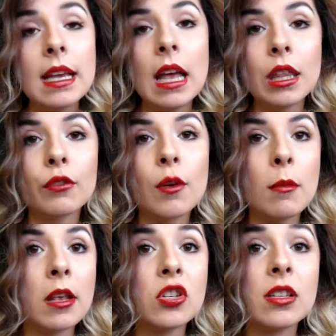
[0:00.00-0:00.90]
And the
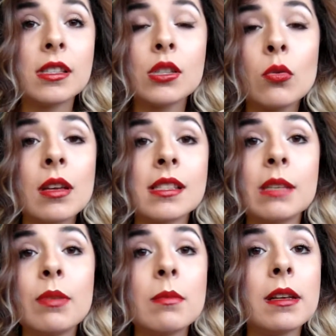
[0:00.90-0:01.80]
formulation is so nicely
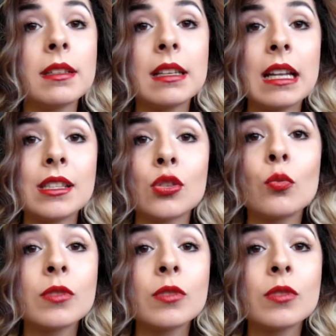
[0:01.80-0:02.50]
pigmented and so